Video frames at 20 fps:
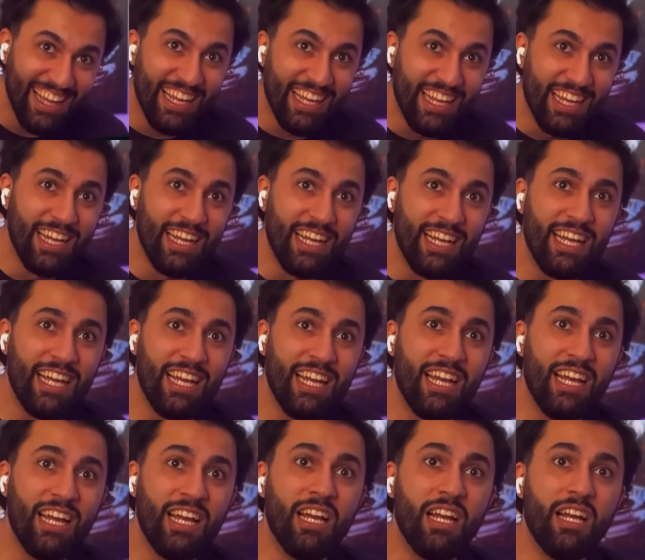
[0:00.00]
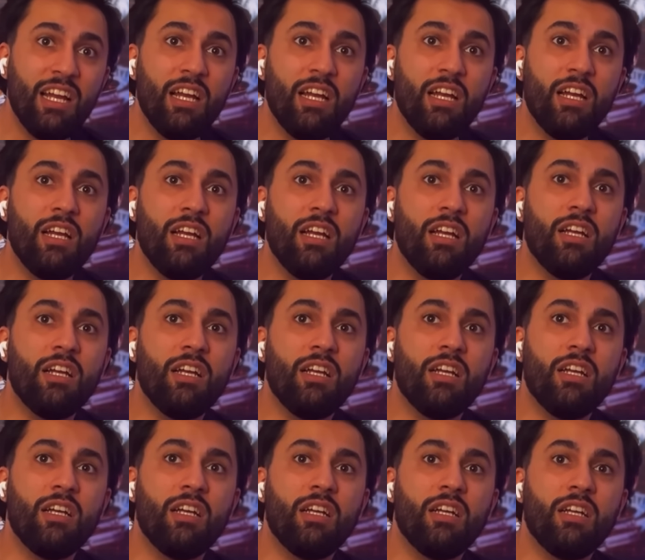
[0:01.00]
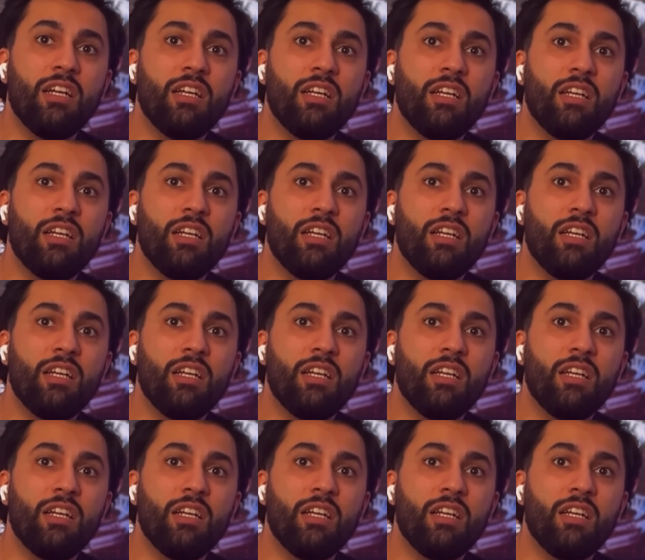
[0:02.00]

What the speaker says: The person shown says nothing.